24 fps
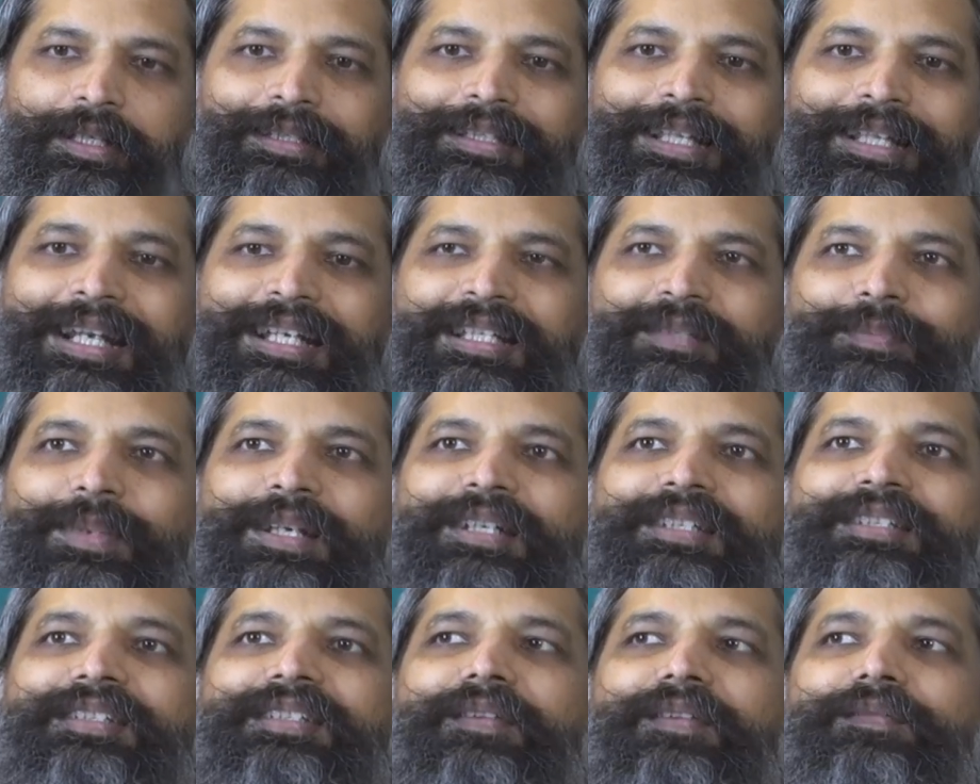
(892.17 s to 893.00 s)
There has
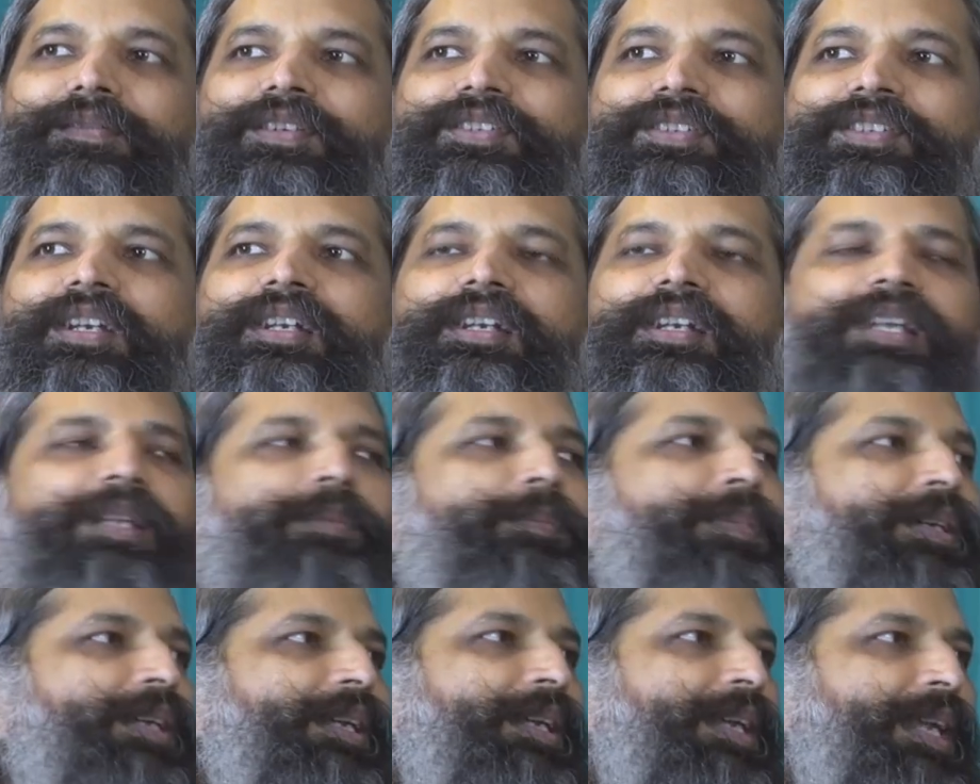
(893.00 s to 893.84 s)
been sufficient
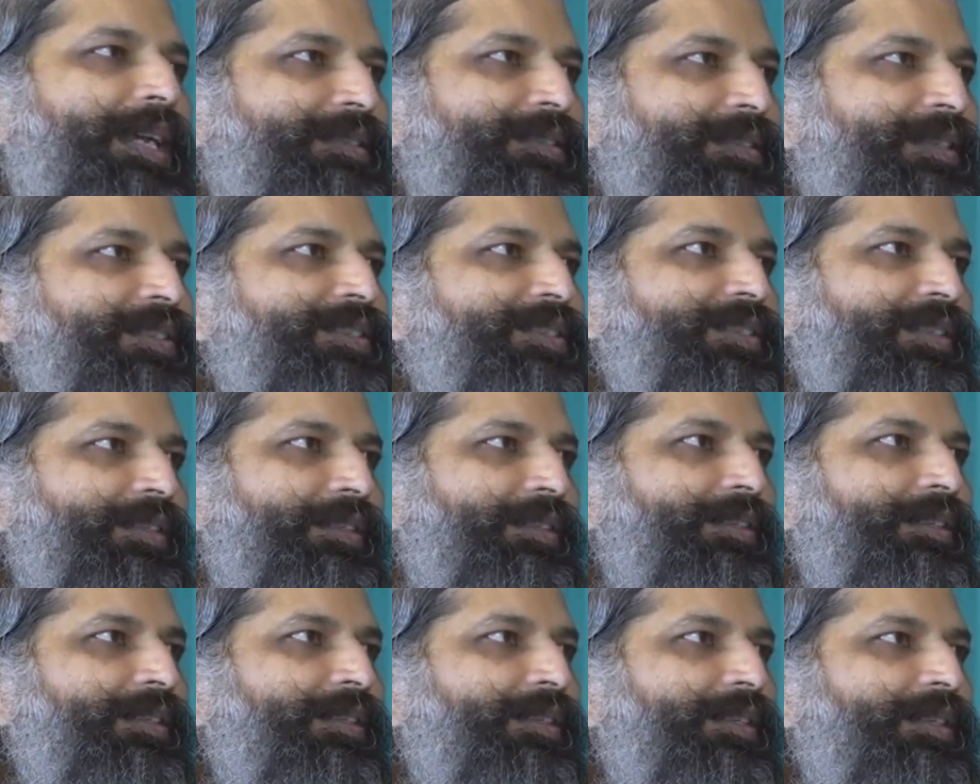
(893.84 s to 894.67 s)

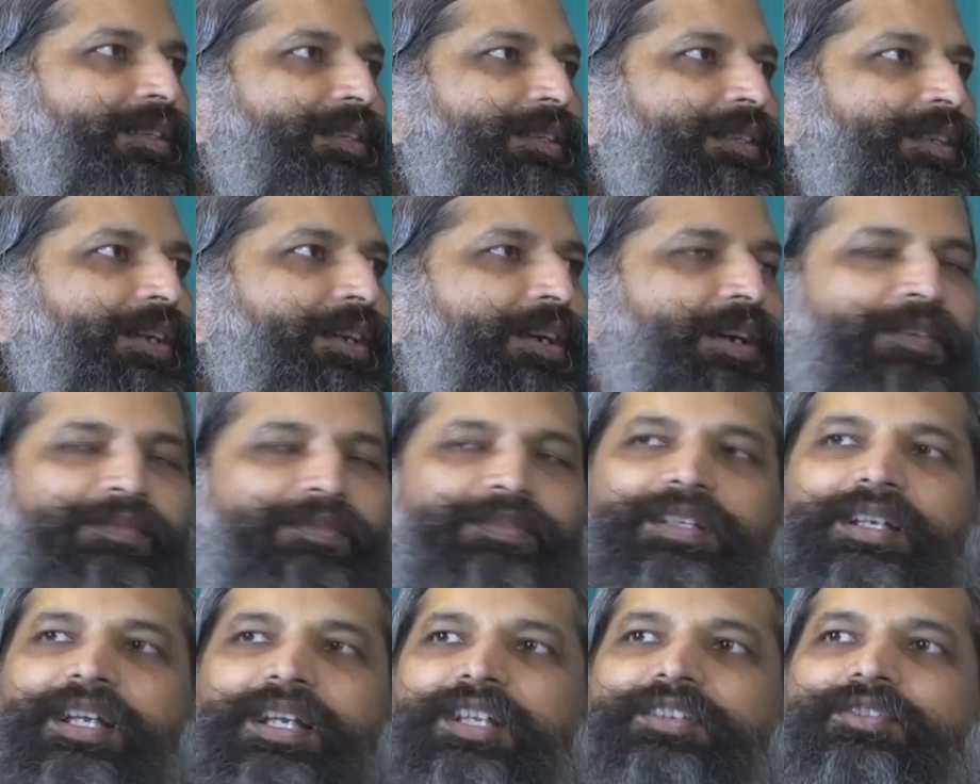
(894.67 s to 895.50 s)
liberalization
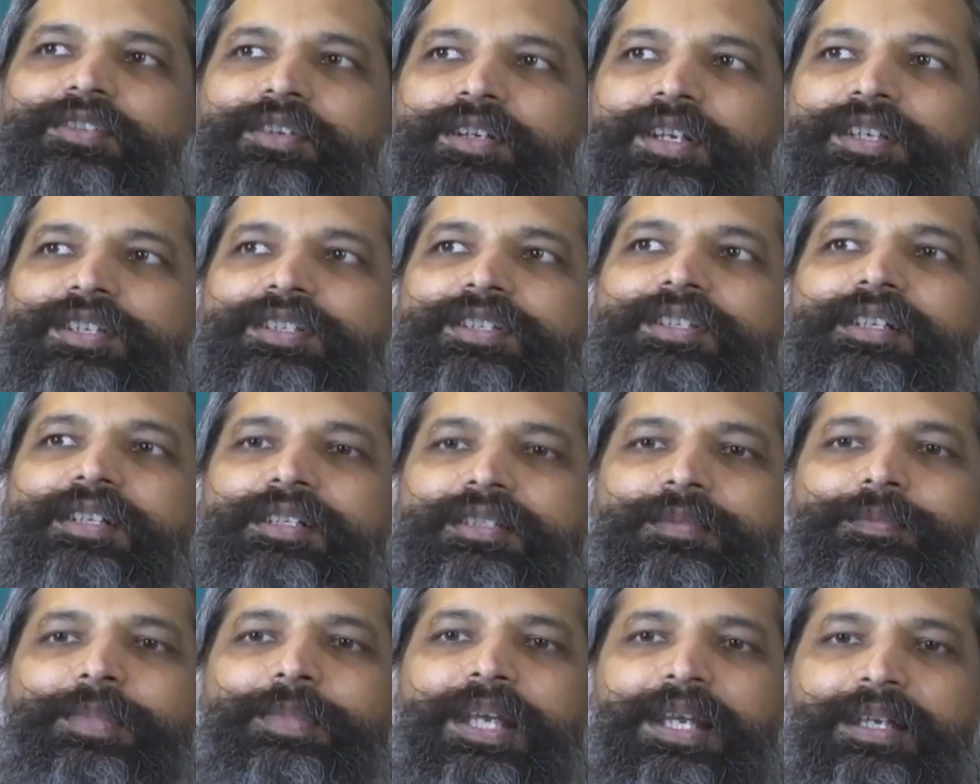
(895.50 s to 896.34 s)
of the educational
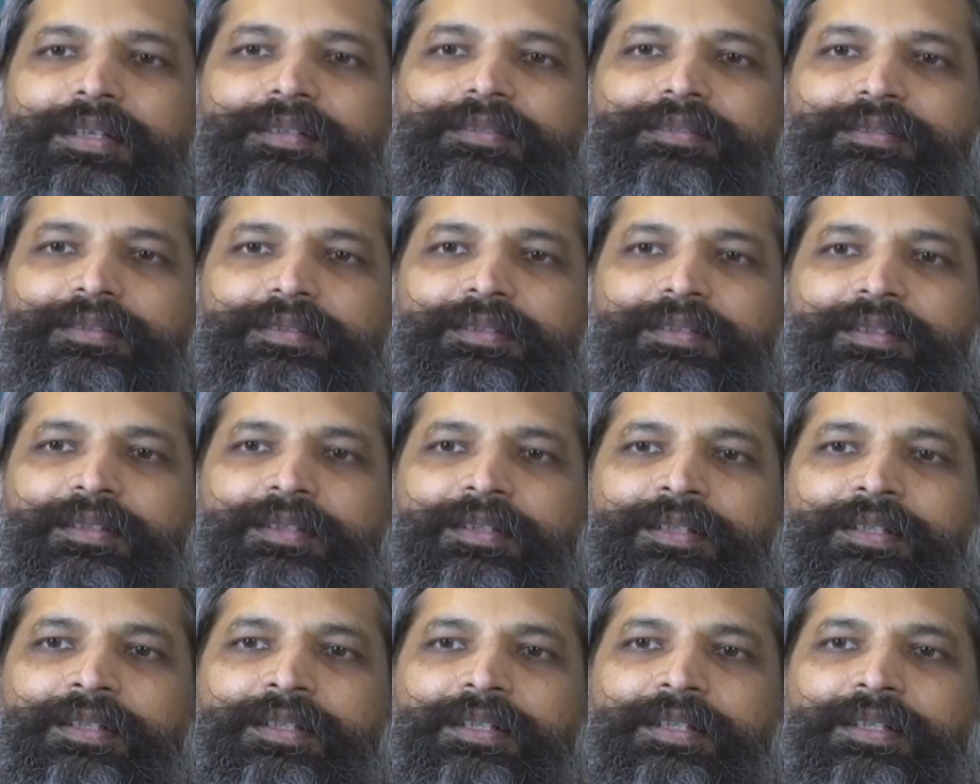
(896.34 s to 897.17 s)
space
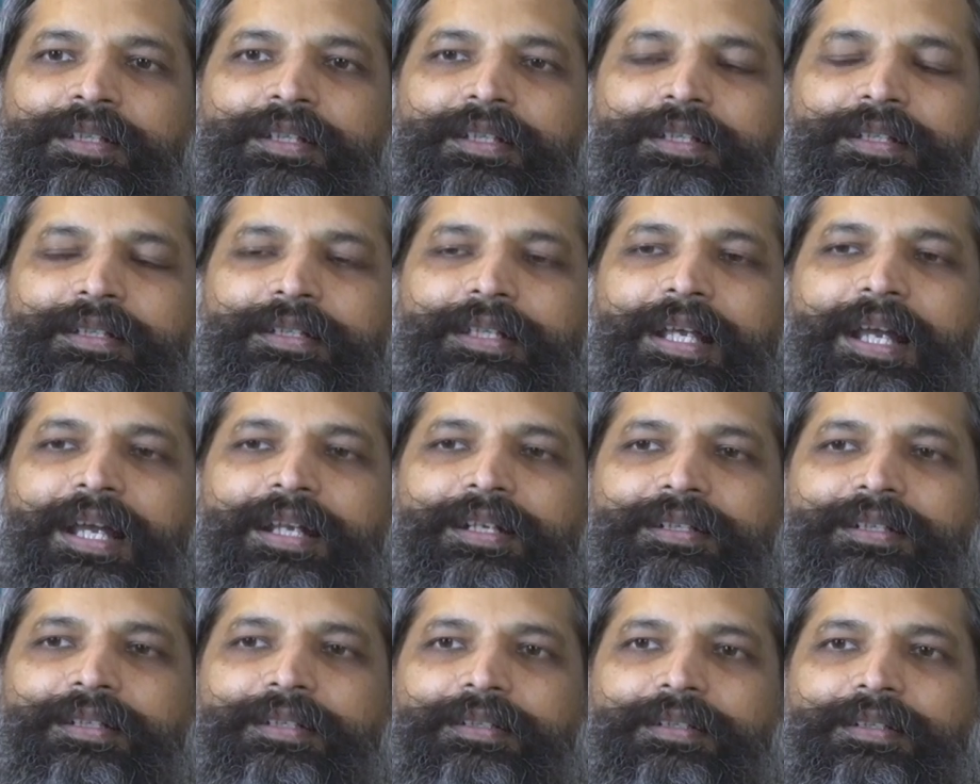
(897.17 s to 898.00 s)

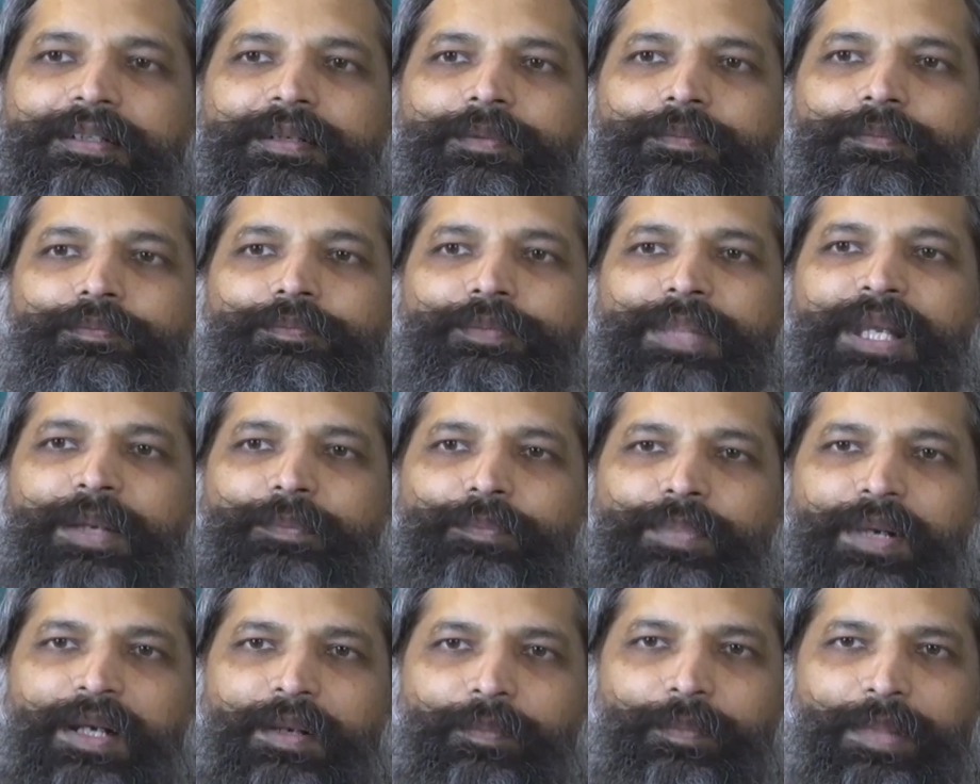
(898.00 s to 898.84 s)
that
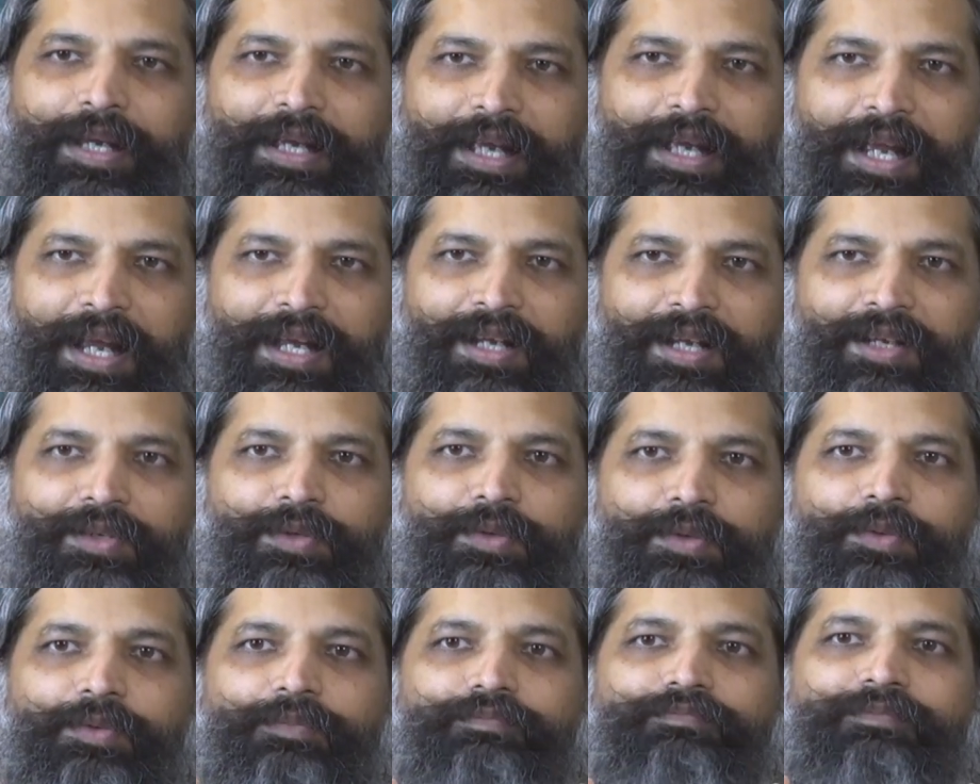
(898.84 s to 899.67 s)
people began
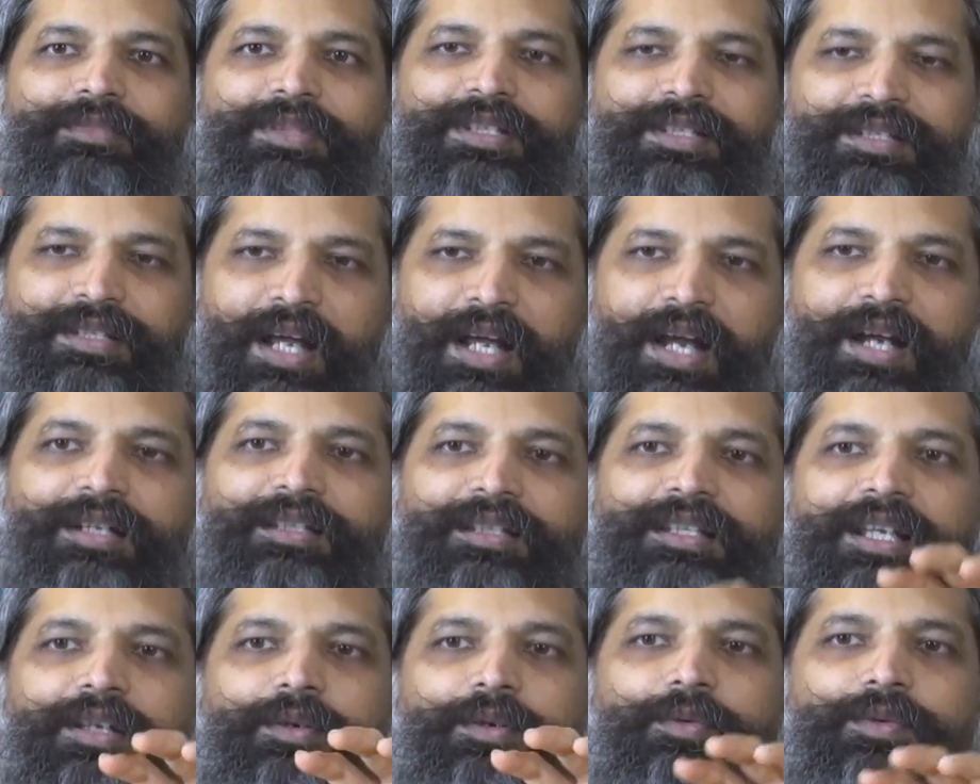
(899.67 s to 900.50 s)
to start
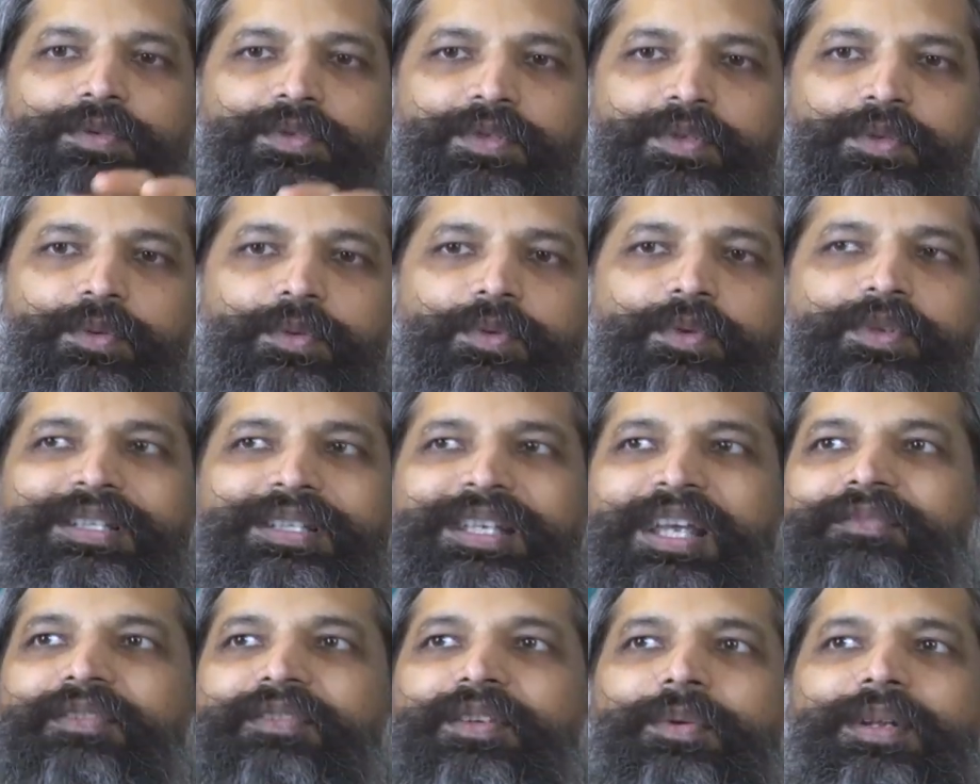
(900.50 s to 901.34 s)
their own schools.
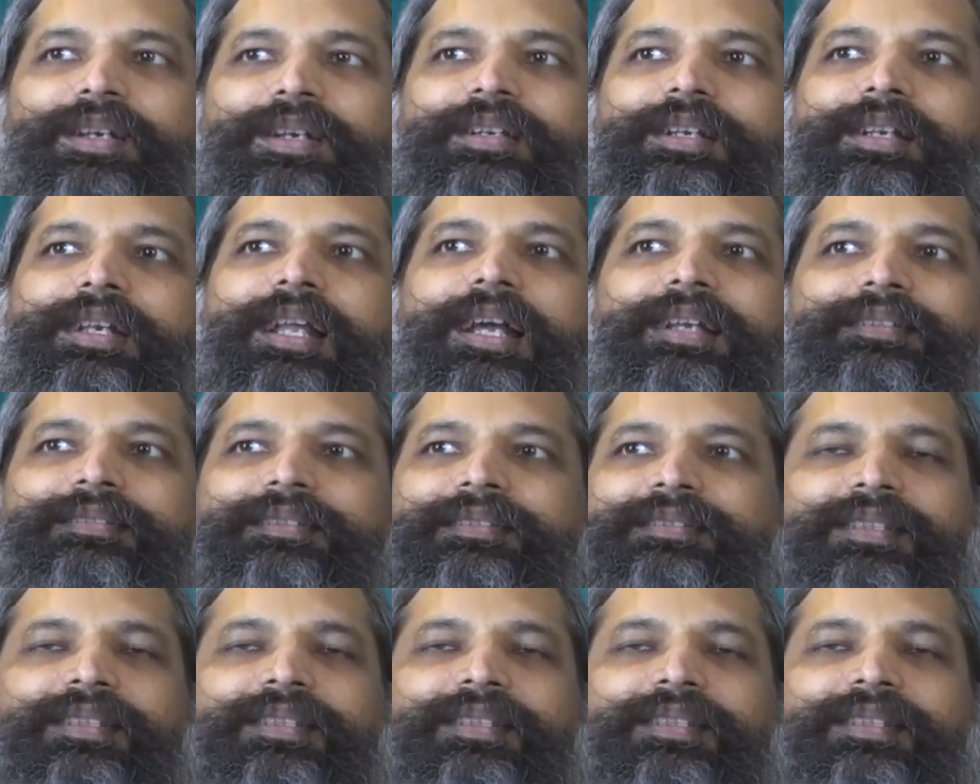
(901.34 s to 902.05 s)
Everyone realizes